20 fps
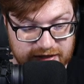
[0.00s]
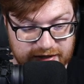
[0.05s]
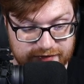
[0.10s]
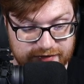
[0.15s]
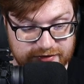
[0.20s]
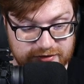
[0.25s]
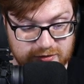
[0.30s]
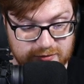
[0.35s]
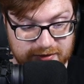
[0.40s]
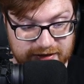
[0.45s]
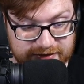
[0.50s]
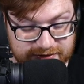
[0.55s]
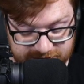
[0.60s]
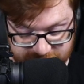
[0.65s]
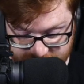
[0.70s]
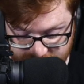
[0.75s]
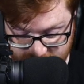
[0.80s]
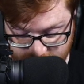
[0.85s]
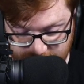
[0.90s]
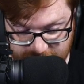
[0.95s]
that you might
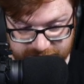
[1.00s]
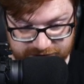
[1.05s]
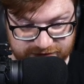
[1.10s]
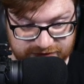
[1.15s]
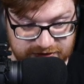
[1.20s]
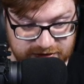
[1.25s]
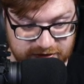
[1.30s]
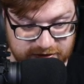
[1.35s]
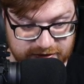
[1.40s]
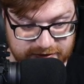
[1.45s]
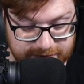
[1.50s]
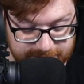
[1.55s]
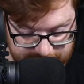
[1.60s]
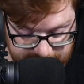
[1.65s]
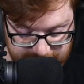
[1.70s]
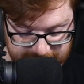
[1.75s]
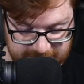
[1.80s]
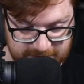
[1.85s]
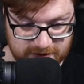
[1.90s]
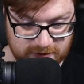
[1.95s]
just as well see on a
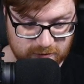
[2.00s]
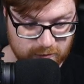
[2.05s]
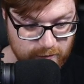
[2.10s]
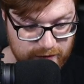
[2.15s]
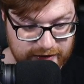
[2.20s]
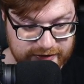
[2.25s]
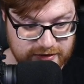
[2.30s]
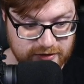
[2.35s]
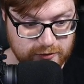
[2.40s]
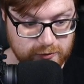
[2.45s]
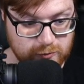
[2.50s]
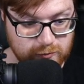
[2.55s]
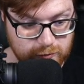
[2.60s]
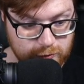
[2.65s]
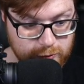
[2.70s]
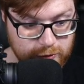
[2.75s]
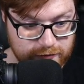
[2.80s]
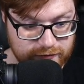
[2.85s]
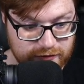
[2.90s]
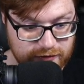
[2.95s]
regular
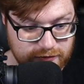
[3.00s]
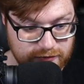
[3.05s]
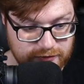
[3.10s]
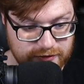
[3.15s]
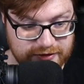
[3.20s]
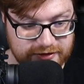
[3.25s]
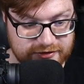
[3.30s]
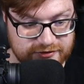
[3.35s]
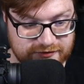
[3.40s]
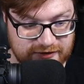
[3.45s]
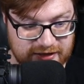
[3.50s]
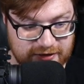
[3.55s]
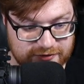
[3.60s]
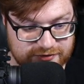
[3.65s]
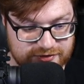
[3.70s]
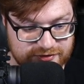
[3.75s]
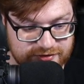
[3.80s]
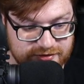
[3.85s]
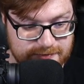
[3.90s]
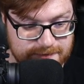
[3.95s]
root of a Linux file
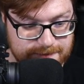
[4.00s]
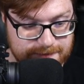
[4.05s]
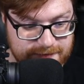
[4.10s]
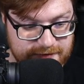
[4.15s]
system.